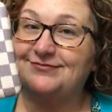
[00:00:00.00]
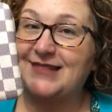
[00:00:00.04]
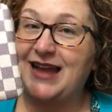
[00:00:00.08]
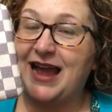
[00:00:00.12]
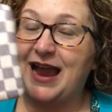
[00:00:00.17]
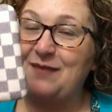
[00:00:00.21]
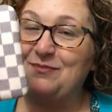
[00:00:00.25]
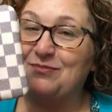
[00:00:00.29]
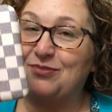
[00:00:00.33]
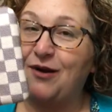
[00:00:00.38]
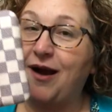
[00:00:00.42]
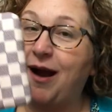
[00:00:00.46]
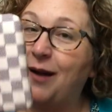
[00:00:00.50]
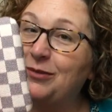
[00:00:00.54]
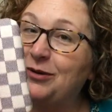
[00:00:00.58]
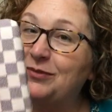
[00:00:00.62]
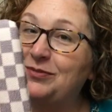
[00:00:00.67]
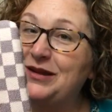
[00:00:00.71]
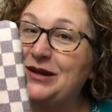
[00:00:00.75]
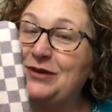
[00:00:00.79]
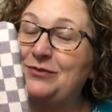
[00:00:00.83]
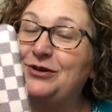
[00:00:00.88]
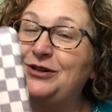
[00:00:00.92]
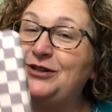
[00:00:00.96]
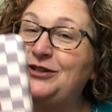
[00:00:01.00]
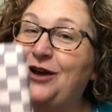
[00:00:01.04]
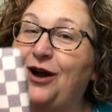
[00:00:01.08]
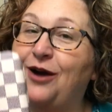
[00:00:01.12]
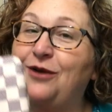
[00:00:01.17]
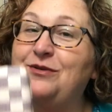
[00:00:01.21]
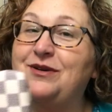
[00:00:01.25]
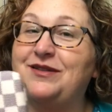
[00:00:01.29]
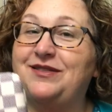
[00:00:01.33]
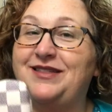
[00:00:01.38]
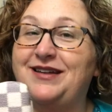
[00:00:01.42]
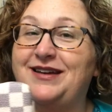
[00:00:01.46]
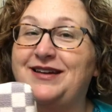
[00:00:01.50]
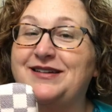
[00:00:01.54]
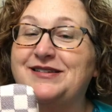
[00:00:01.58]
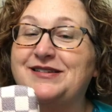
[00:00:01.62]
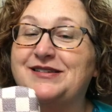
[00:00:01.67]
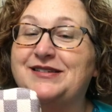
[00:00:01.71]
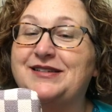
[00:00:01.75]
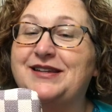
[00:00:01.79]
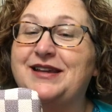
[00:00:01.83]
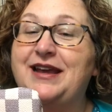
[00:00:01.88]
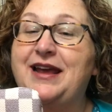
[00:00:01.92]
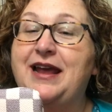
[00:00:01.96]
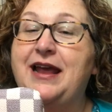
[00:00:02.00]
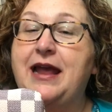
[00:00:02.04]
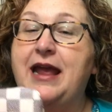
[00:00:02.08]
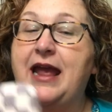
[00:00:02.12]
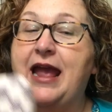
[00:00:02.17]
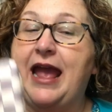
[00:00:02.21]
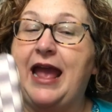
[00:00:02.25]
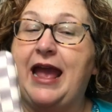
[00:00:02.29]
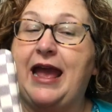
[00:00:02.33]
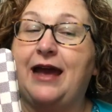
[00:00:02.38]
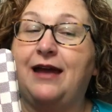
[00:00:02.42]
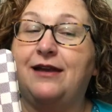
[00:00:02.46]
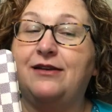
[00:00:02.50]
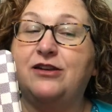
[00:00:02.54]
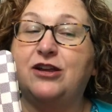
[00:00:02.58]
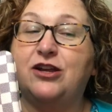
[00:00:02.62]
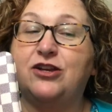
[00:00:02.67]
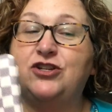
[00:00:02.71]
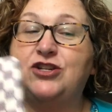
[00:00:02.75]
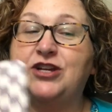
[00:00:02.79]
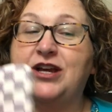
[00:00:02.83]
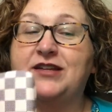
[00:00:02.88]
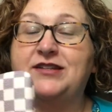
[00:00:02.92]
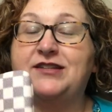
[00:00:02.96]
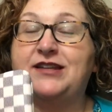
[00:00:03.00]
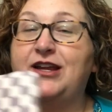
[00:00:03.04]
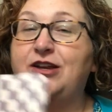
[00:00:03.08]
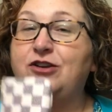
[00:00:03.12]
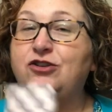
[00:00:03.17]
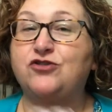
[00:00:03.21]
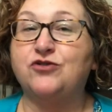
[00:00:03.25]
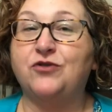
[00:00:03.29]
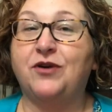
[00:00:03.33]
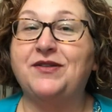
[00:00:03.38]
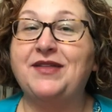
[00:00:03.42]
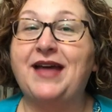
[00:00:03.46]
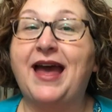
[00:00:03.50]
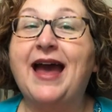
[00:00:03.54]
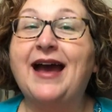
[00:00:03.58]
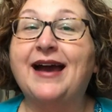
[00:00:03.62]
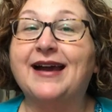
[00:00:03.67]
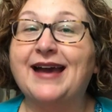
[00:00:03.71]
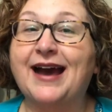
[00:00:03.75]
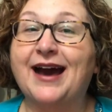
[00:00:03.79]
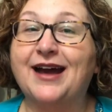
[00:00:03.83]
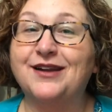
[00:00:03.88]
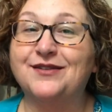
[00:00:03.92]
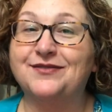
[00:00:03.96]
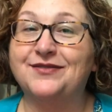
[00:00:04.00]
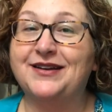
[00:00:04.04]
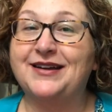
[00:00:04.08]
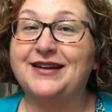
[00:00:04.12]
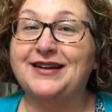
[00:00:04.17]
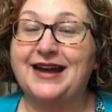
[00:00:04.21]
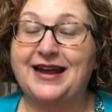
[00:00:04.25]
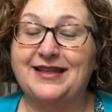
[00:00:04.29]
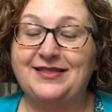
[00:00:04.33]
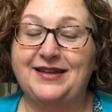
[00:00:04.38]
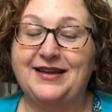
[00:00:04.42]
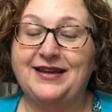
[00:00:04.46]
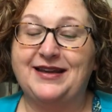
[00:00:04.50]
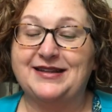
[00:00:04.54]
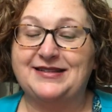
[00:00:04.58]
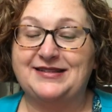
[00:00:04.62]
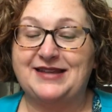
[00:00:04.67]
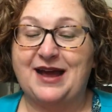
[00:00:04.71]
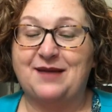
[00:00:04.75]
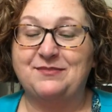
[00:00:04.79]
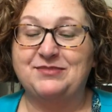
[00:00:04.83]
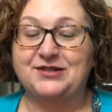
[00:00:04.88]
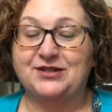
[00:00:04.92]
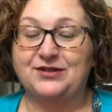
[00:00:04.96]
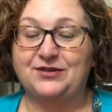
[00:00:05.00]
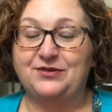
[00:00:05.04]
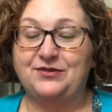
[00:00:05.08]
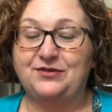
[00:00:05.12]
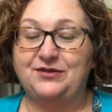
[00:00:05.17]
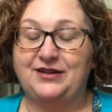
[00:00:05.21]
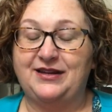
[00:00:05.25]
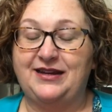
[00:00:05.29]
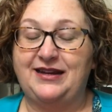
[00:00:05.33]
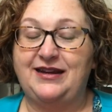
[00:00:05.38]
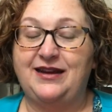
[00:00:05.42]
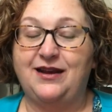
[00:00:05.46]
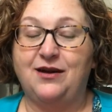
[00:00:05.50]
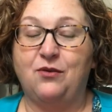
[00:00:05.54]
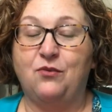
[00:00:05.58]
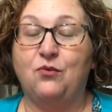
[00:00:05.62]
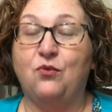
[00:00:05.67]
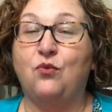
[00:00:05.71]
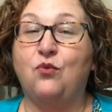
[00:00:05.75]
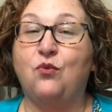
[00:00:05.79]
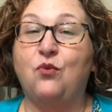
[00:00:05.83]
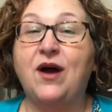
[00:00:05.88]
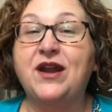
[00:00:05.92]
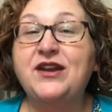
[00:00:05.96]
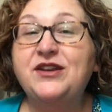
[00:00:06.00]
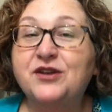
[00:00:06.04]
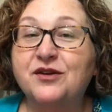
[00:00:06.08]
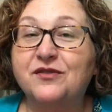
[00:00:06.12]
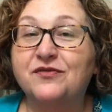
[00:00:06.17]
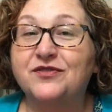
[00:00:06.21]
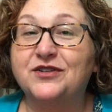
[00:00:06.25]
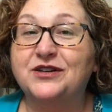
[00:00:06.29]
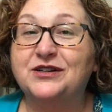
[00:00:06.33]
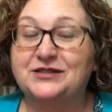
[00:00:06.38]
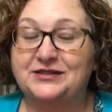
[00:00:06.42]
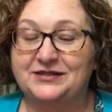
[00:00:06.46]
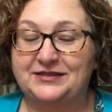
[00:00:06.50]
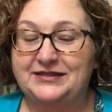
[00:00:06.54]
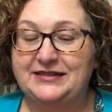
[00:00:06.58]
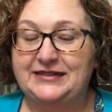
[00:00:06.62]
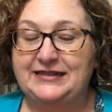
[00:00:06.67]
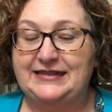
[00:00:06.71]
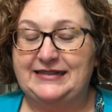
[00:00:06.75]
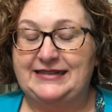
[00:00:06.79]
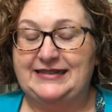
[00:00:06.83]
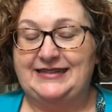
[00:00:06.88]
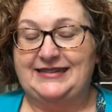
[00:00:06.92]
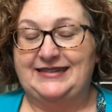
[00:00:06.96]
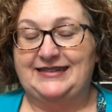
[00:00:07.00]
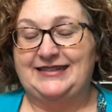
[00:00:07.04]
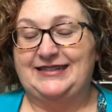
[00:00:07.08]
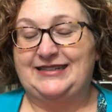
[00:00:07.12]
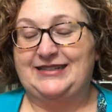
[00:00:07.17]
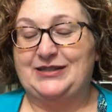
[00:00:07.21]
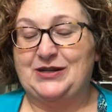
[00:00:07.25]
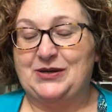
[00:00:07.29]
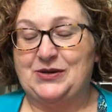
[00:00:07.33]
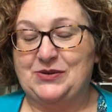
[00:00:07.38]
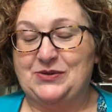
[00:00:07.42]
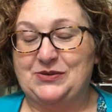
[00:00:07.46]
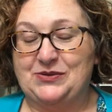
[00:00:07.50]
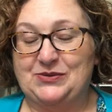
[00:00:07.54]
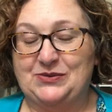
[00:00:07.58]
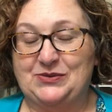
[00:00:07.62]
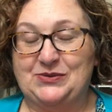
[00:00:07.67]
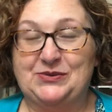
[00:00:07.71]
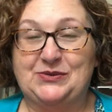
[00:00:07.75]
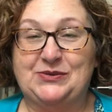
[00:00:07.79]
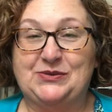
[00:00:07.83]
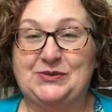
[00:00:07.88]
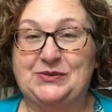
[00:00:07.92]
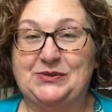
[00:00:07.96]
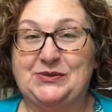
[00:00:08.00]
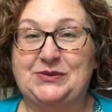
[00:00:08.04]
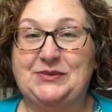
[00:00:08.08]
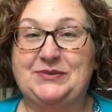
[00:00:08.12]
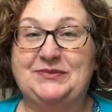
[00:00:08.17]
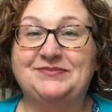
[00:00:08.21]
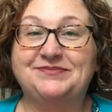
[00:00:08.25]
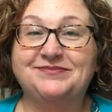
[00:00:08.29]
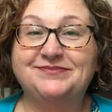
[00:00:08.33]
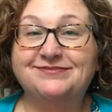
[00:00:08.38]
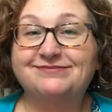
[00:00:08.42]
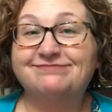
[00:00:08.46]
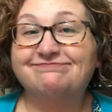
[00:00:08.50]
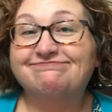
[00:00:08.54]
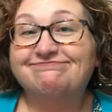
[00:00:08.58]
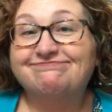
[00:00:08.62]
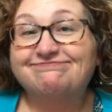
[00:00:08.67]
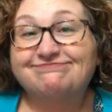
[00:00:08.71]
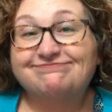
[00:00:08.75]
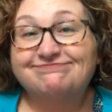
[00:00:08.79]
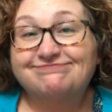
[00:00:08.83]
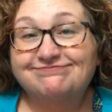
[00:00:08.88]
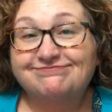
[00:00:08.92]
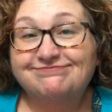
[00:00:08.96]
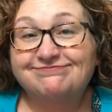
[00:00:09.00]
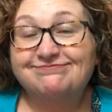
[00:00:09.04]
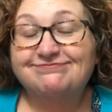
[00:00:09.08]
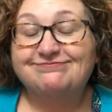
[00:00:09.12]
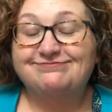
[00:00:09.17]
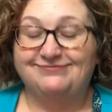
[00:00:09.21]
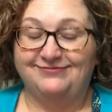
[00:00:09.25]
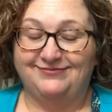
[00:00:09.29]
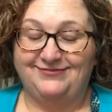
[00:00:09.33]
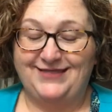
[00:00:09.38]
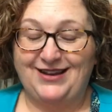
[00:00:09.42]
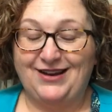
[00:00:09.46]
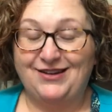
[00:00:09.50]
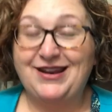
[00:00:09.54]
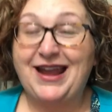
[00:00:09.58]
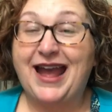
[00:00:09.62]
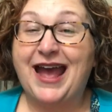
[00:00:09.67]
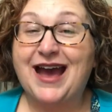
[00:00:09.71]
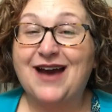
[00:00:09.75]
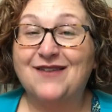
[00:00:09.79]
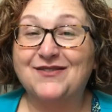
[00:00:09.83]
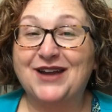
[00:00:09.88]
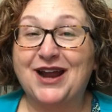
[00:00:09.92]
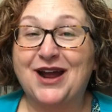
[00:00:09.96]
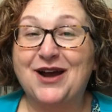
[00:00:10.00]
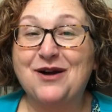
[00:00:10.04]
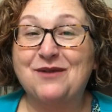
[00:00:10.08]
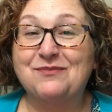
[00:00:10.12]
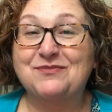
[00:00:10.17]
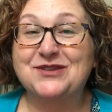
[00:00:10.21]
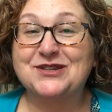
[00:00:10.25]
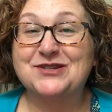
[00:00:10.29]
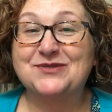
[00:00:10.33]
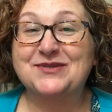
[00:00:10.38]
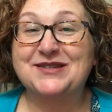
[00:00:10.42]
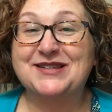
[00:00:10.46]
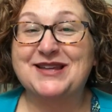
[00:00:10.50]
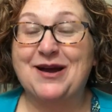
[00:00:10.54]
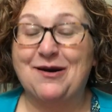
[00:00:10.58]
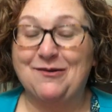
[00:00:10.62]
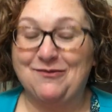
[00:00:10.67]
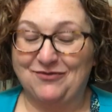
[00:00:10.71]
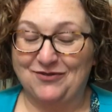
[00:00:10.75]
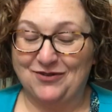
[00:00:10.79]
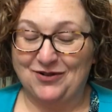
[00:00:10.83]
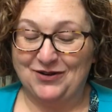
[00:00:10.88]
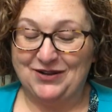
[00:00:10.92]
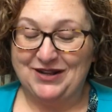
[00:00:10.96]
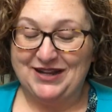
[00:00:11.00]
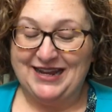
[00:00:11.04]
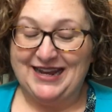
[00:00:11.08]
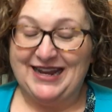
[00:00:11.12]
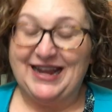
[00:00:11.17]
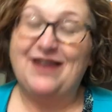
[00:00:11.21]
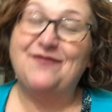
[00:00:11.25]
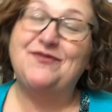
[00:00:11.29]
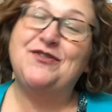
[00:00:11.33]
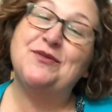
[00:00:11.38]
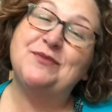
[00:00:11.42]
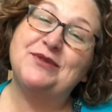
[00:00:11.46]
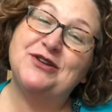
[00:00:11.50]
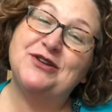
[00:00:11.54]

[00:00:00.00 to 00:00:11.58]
I probably would go with this and just enjoy the heck out of it. I think it's absolutely wonderful. So there you have it. I hope this was helpful. If you